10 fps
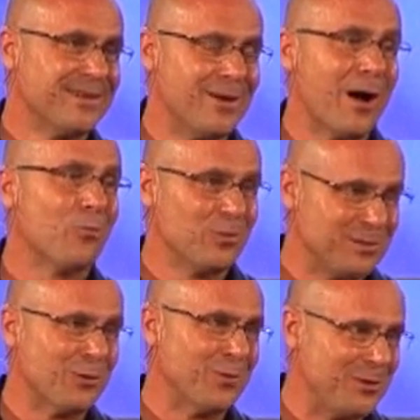God will
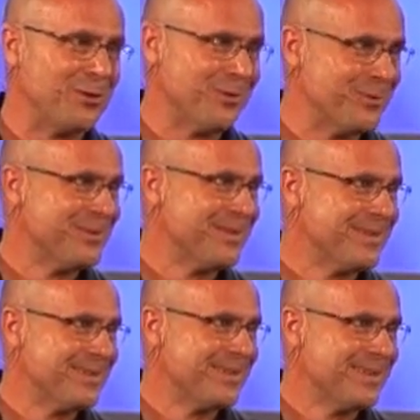deal with you.
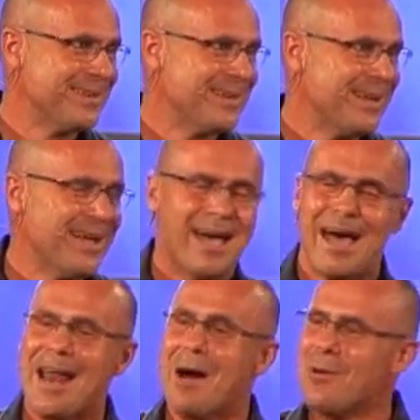
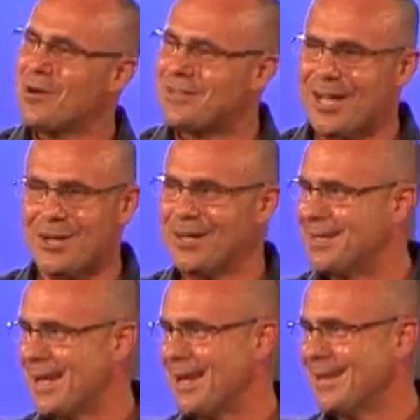And I'm here to tell you
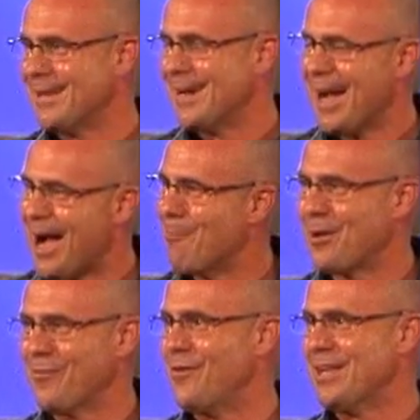today, I'm
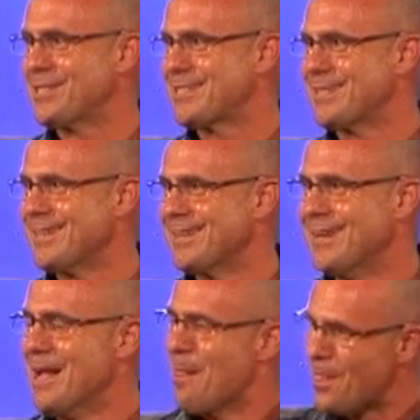convinced
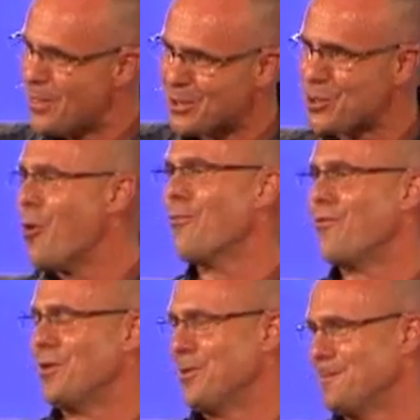that there's hope
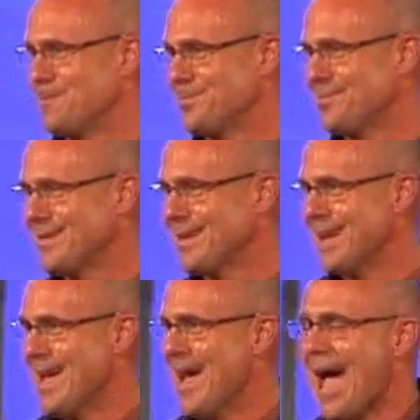for you.
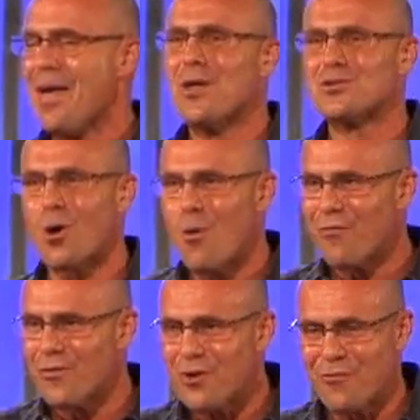And there's hope
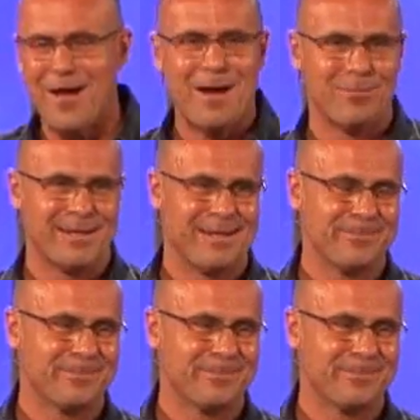for your family.